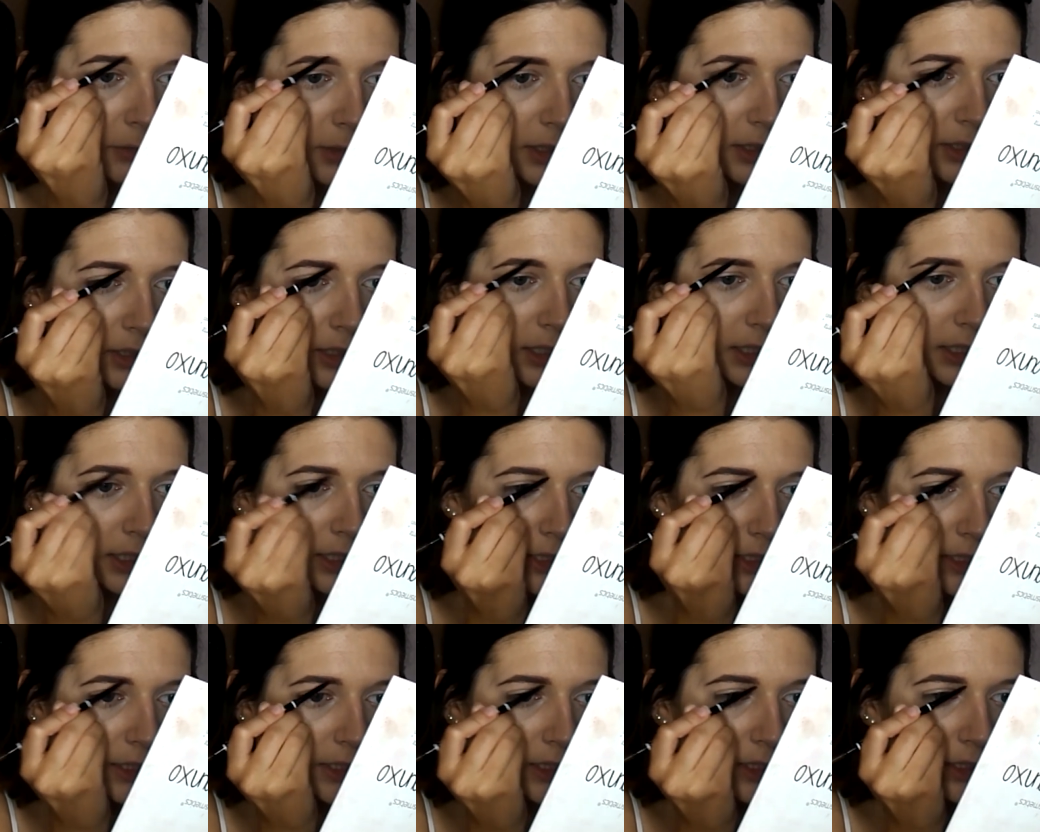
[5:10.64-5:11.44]
work,
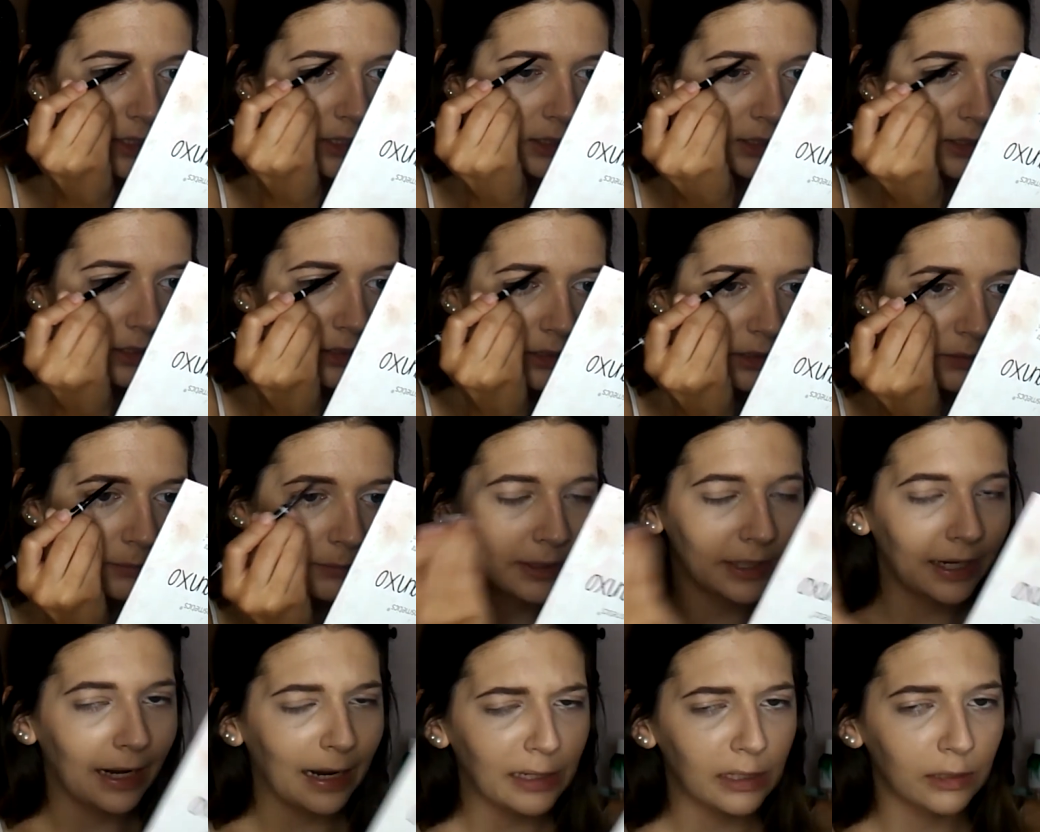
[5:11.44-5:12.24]
honey.
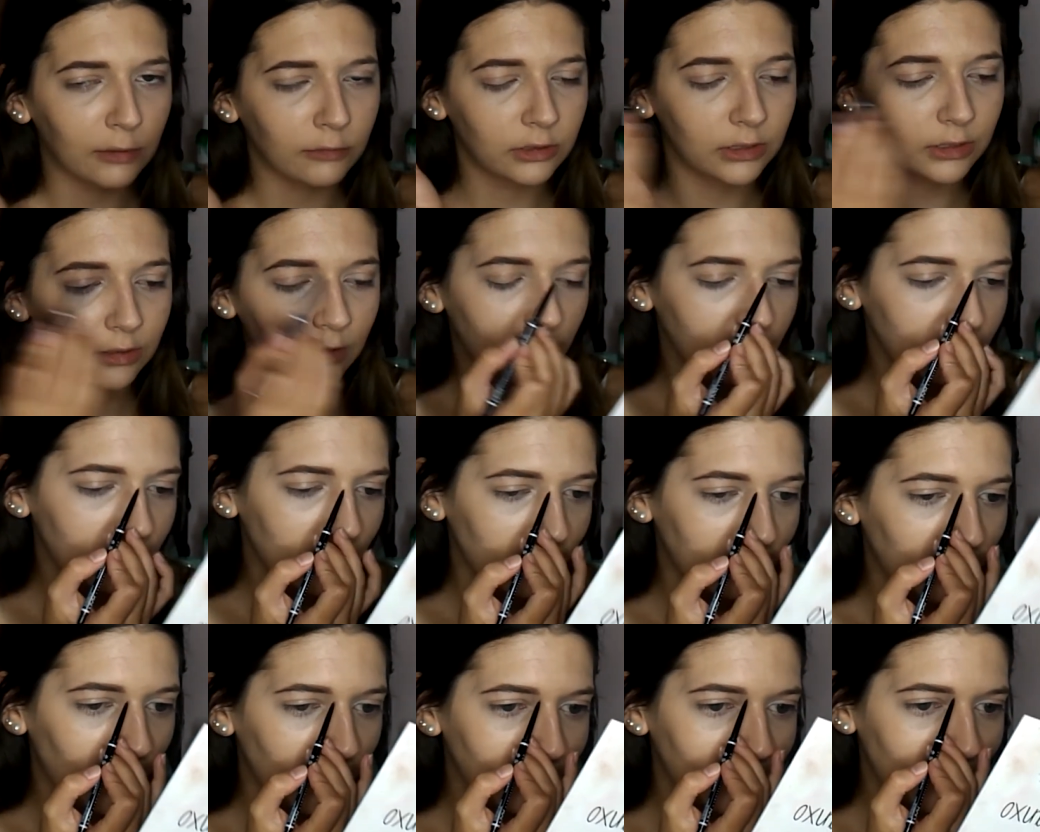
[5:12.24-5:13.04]
But I know she knows
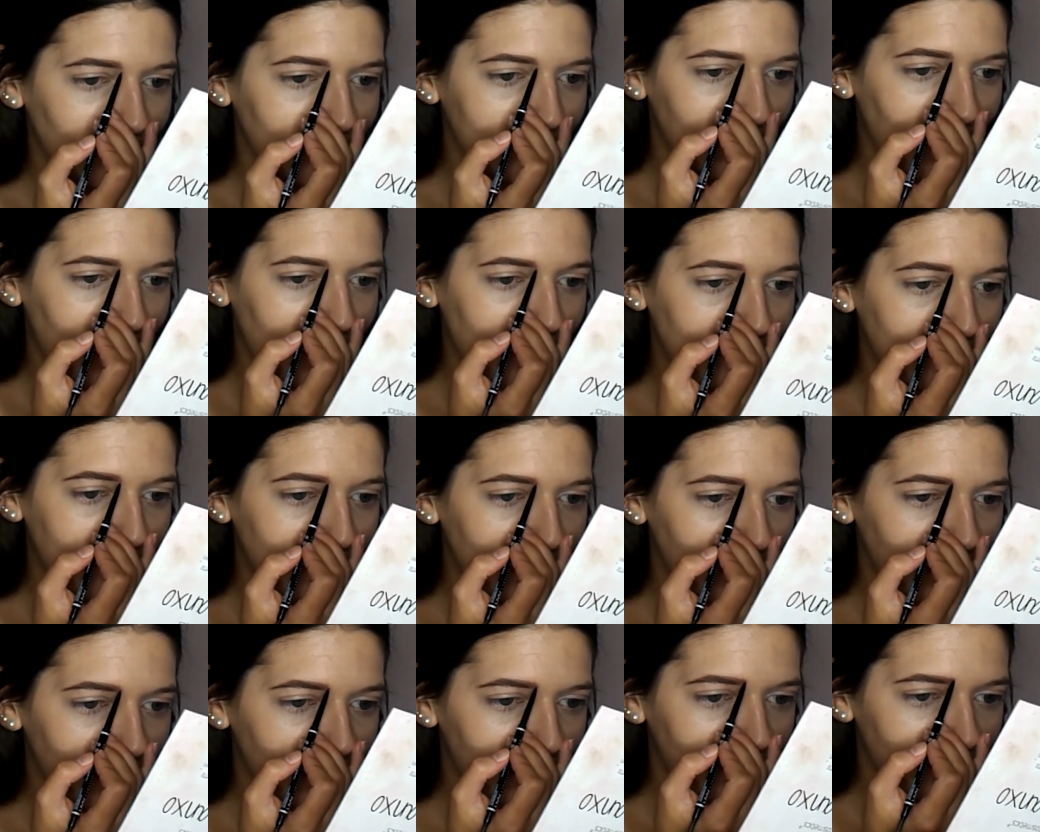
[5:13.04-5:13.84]
that. I'm not trying to be like
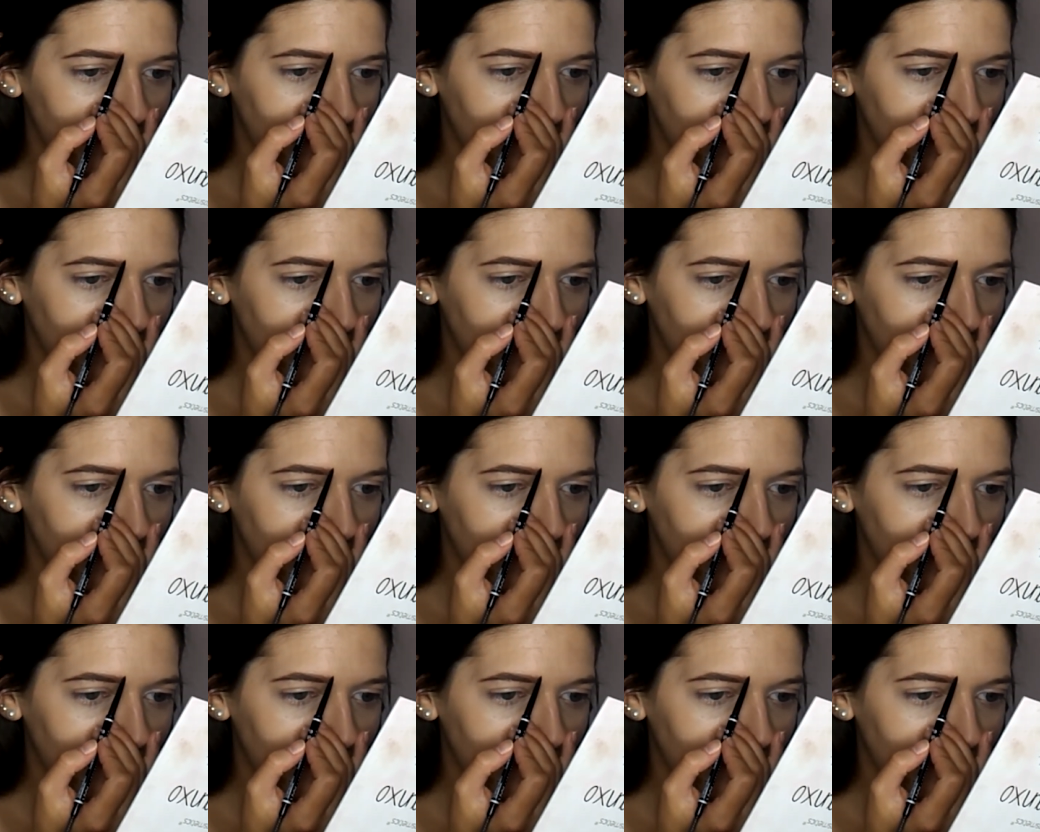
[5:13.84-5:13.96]
me.